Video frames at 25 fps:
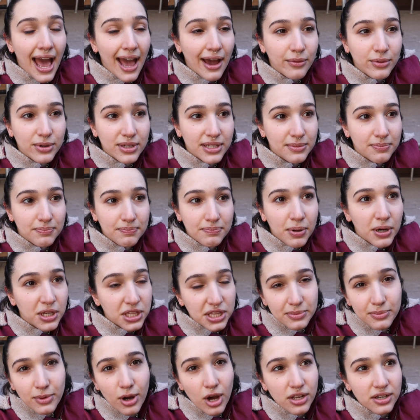I would put
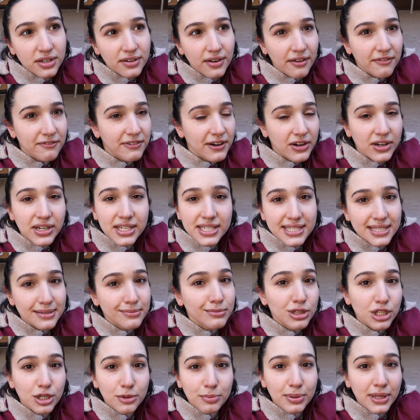them on a very
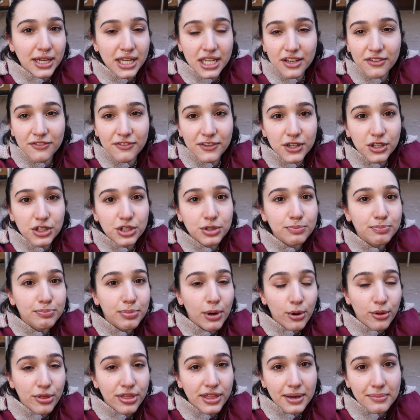similar playing field.
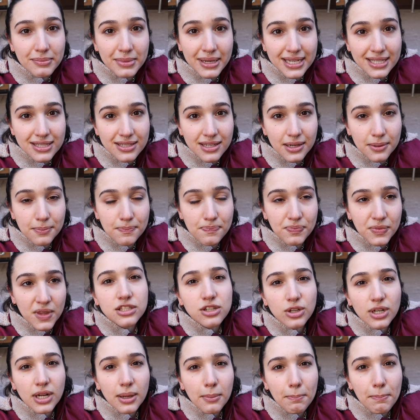Both amazing.
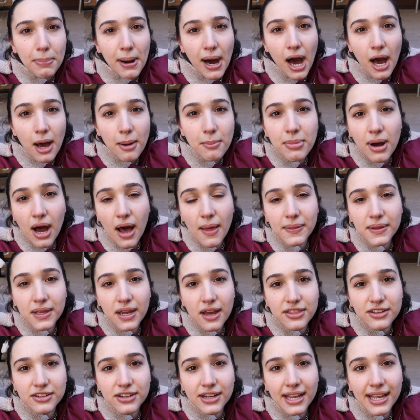Donut Pub, on the
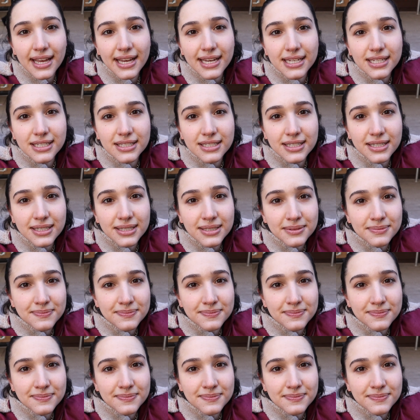other hand,